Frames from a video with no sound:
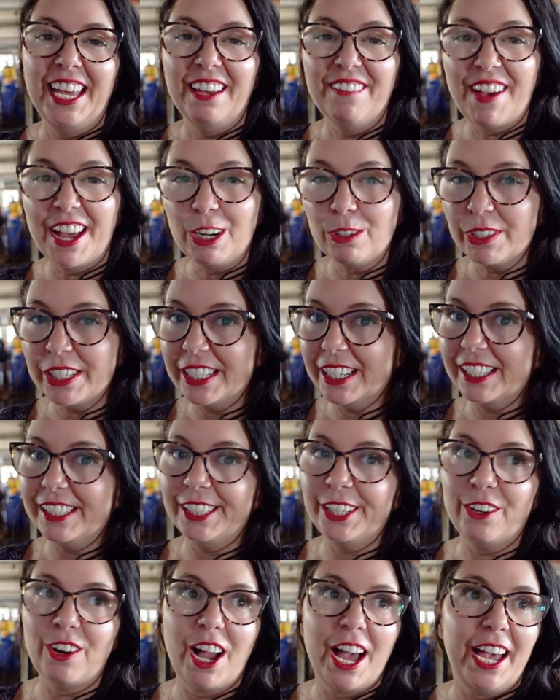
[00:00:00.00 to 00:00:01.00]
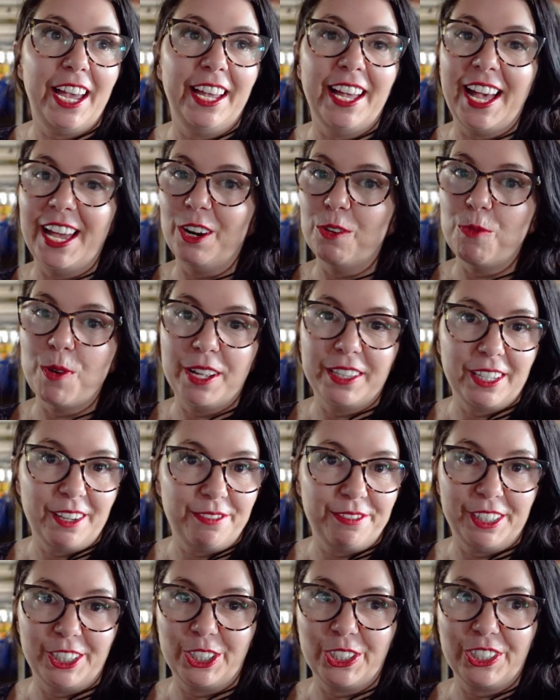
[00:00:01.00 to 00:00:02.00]
If I don't see a clear eye, I don't want
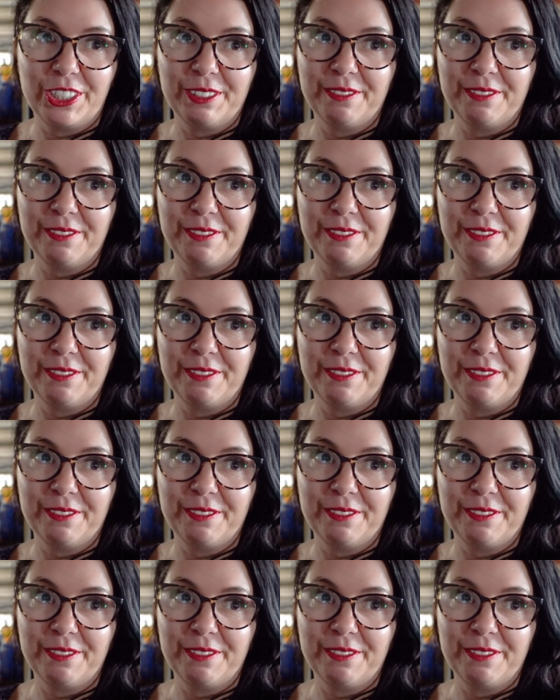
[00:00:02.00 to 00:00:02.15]
that fish.